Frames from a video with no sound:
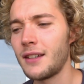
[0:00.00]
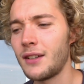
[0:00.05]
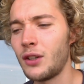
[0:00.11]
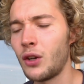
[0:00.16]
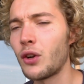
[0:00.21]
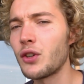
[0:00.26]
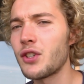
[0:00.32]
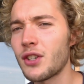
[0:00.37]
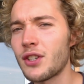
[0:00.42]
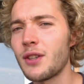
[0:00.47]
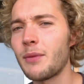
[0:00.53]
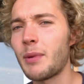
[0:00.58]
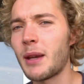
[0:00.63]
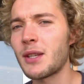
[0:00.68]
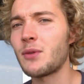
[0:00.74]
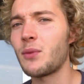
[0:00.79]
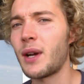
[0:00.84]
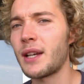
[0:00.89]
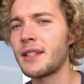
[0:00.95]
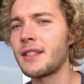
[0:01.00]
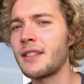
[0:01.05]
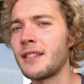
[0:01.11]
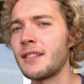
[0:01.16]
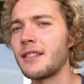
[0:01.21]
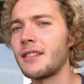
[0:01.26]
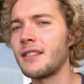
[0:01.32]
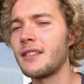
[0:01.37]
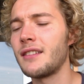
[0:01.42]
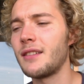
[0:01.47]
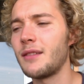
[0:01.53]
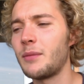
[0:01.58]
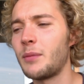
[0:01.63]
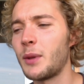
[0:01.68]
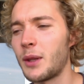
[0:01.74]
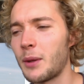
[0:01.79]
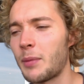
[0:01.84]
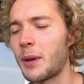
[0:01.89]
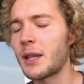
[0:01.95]
Not just the best Western,
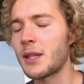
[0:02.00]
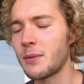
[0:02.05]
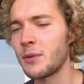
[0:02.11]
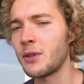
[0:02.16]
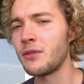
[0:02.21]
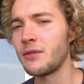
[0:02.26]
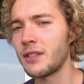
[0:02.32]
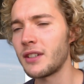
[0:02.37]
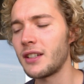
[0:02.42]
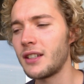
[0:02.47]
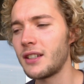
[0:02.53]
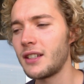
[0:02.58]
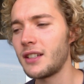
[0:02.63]
but the best movie.